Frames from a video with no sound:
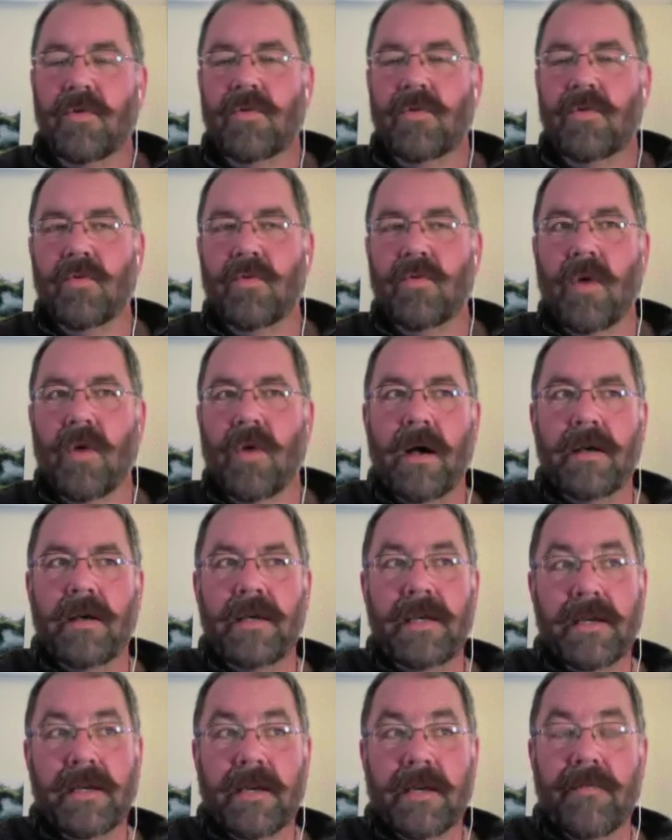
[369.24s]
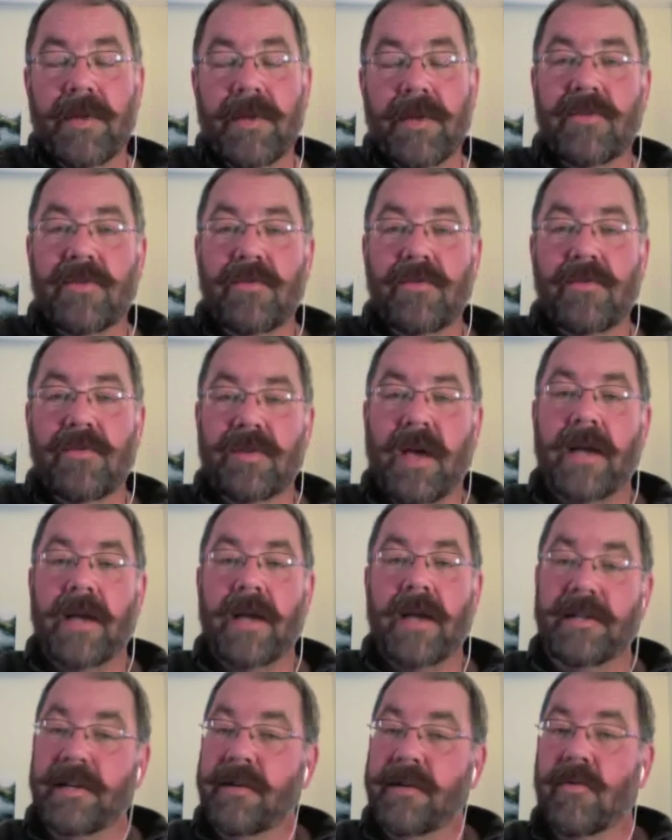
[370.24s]
who he committed suicide.
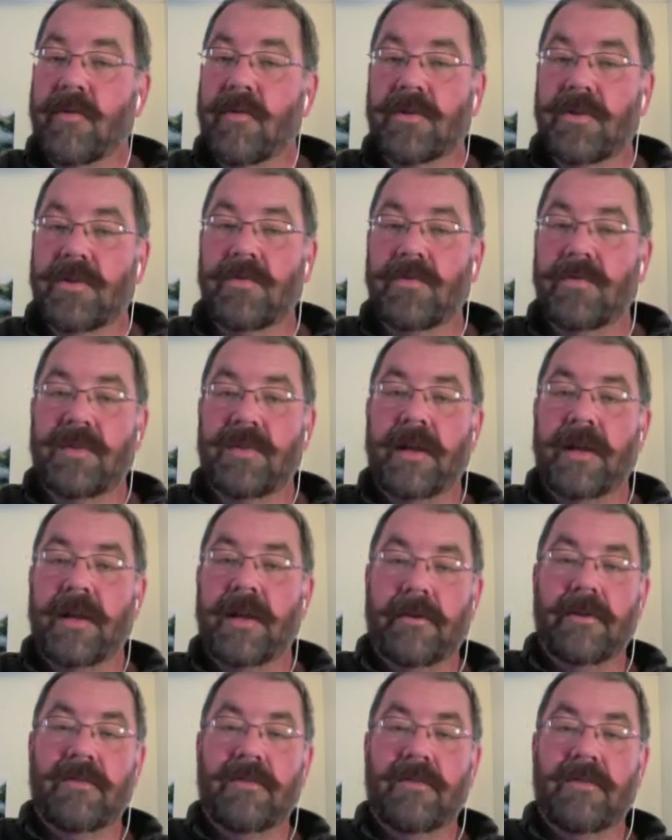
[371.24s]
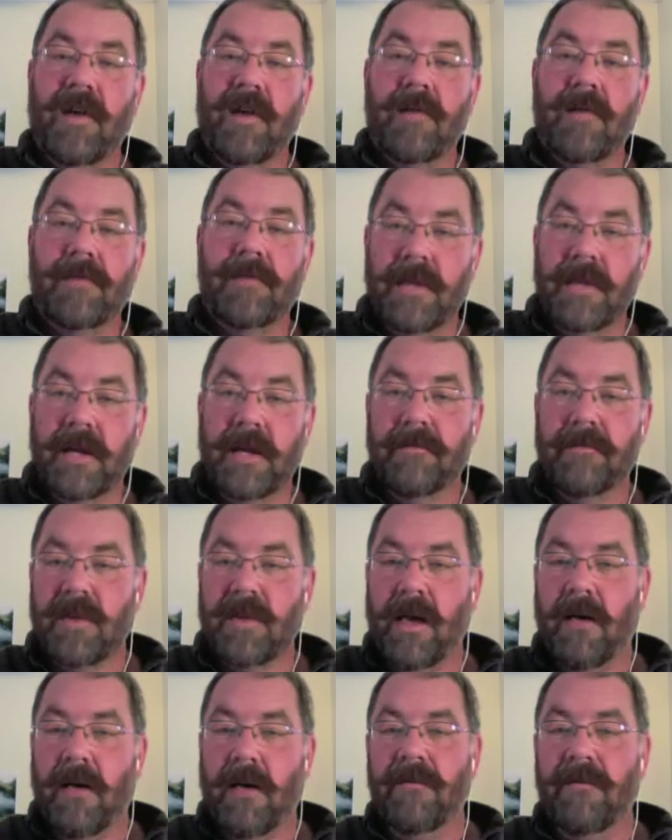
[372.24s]
He did a murder-suicide. He killed his family and then
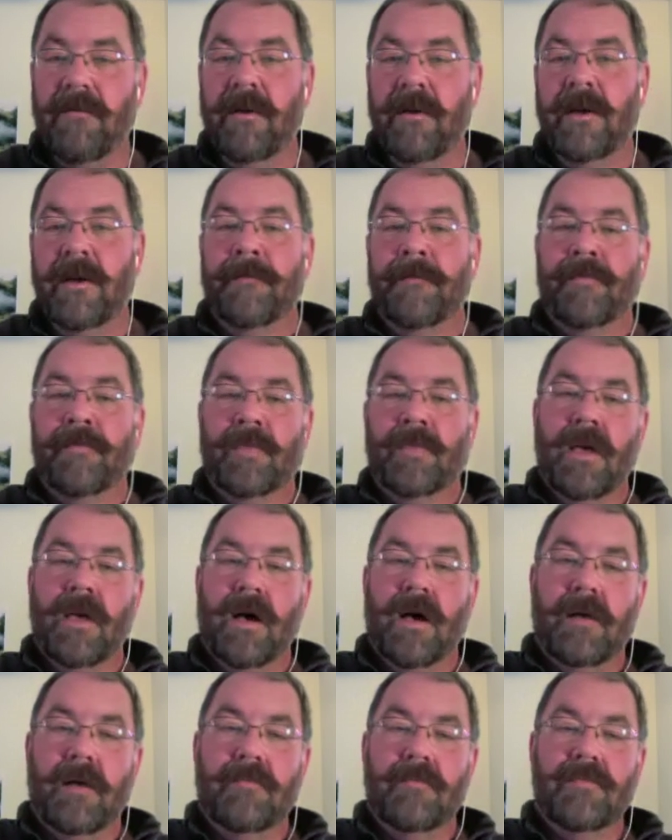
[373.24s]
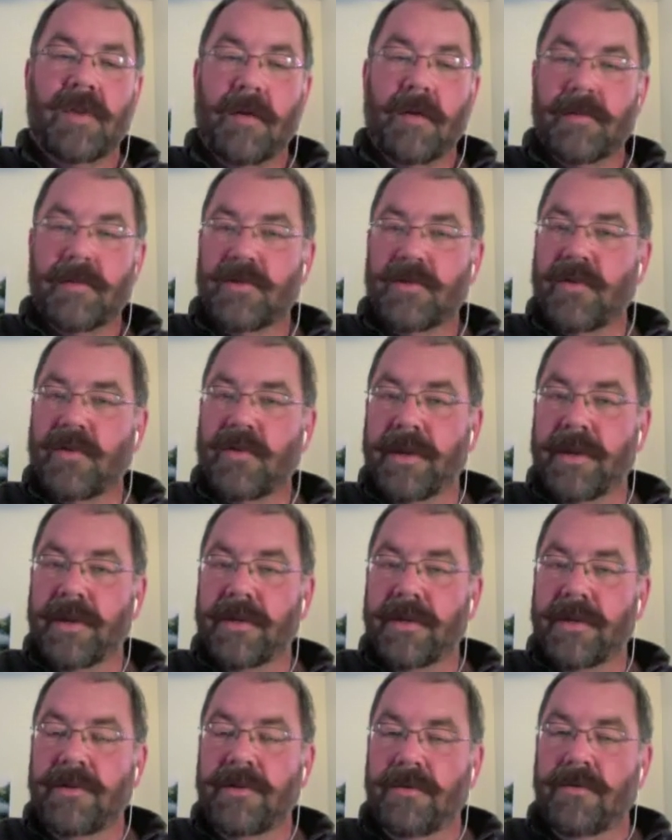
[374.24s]
himself. Some
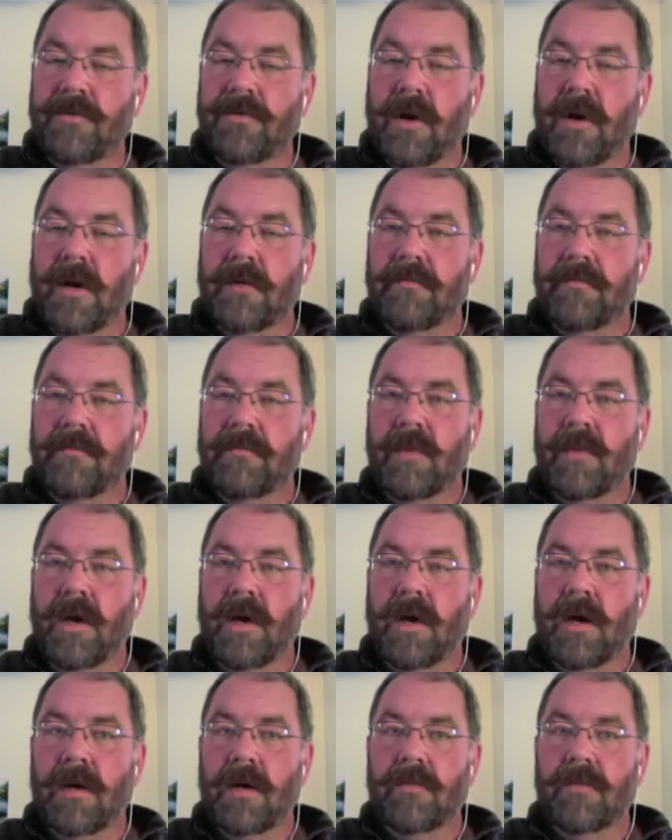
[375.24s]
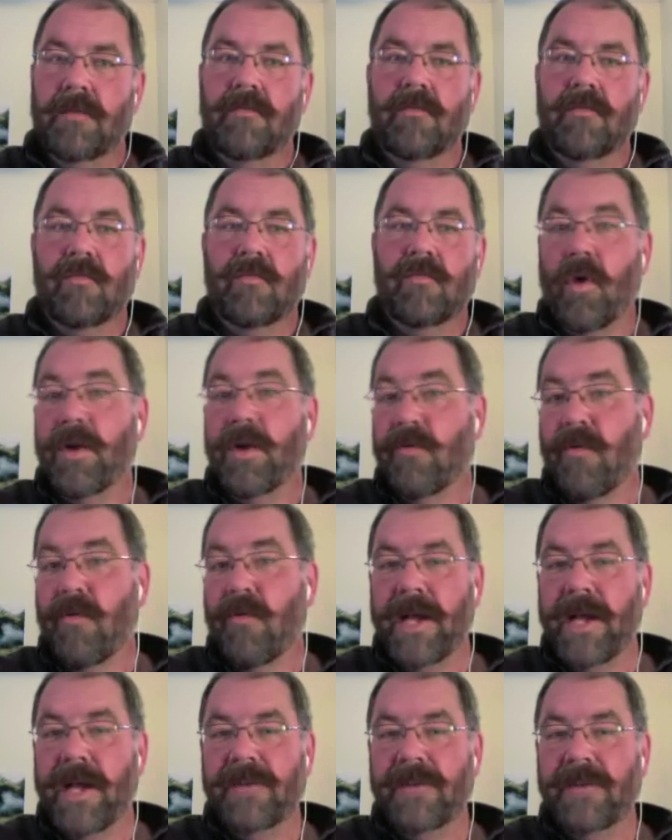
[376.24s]
attributed to roid
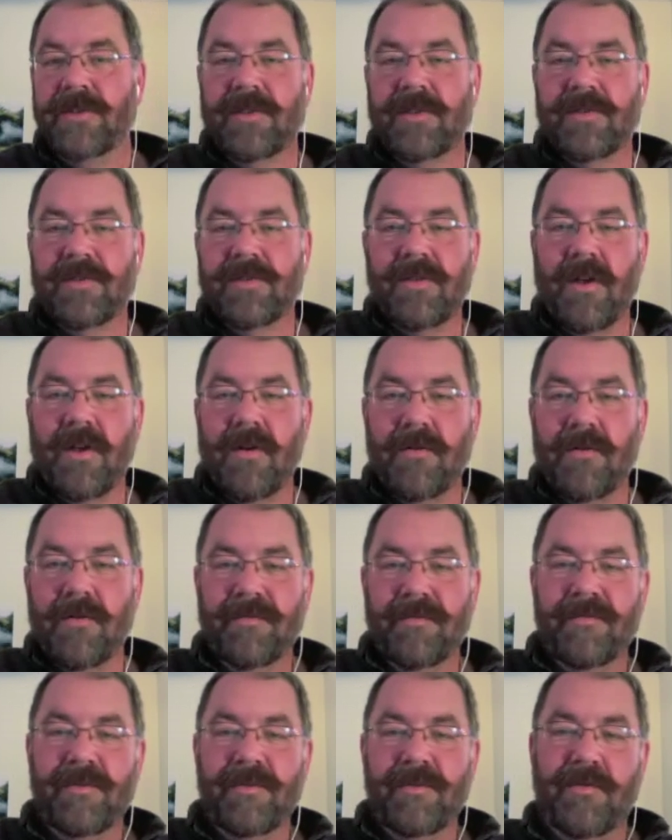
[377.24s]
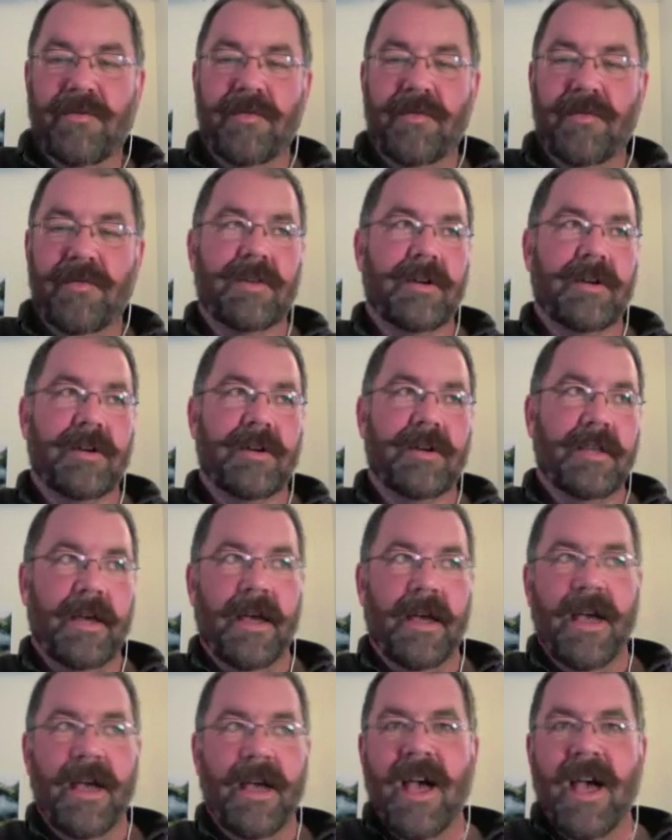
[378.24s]
rage, as it's known, euphemistically.